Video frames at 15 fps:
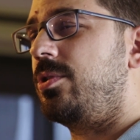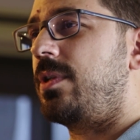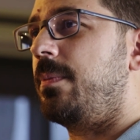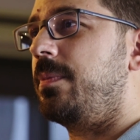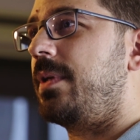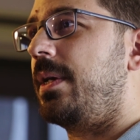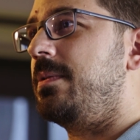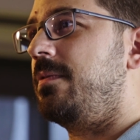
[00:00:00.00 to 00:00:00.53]

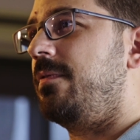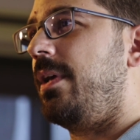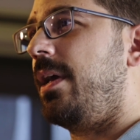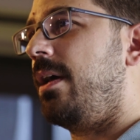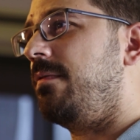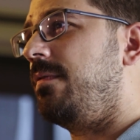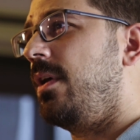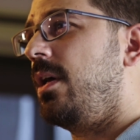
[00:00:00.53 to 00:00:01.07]
sometimes we
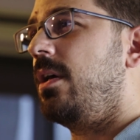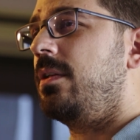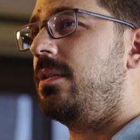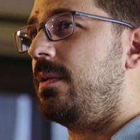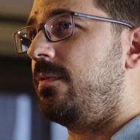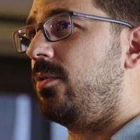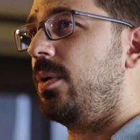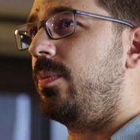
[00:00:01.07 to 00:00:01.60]
have
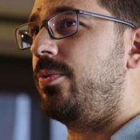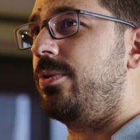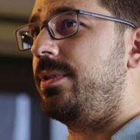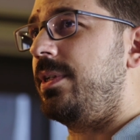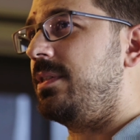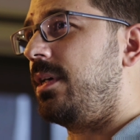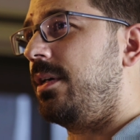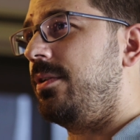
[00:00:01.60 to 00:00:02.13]
developer
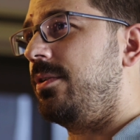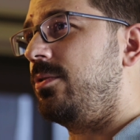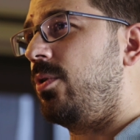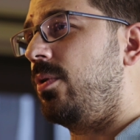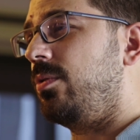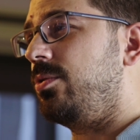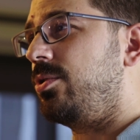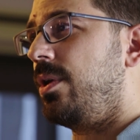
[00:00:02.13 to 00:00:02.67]
designer
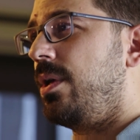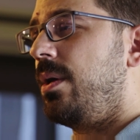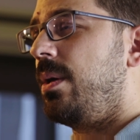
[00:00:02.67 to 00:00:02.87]
roles,